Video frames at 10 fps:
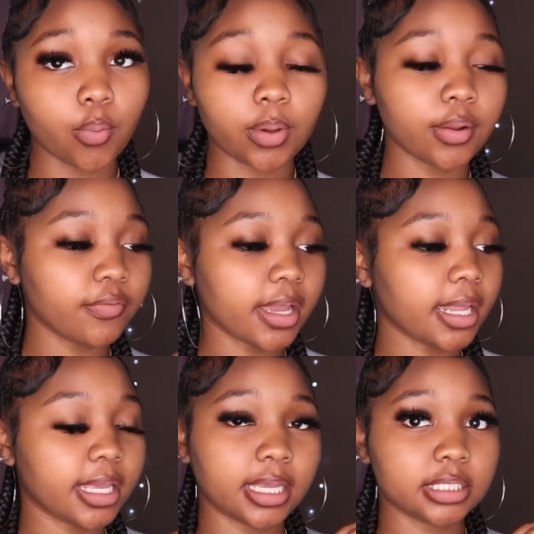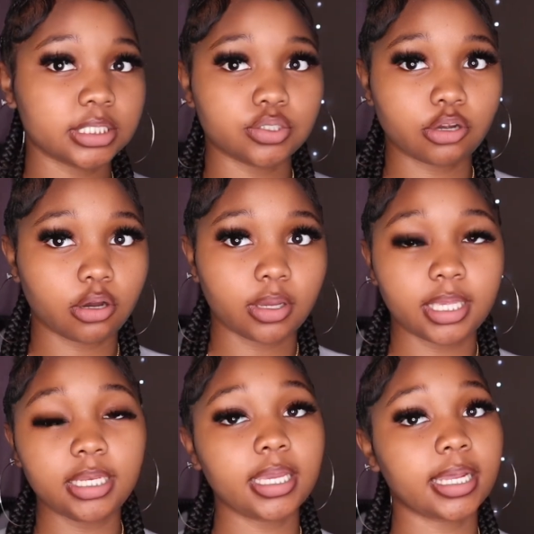whatever kind of edge control
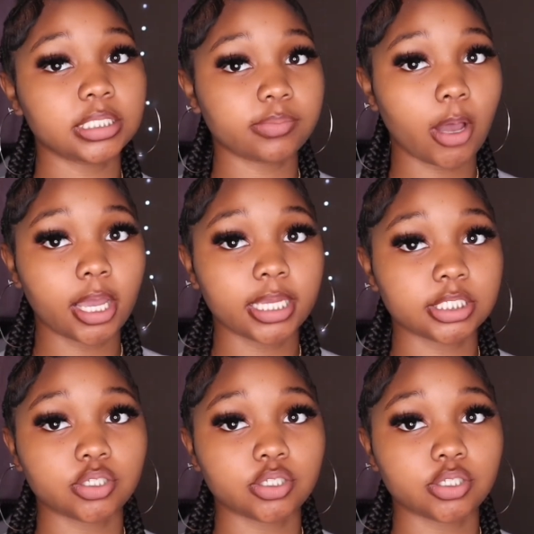any kind of small edge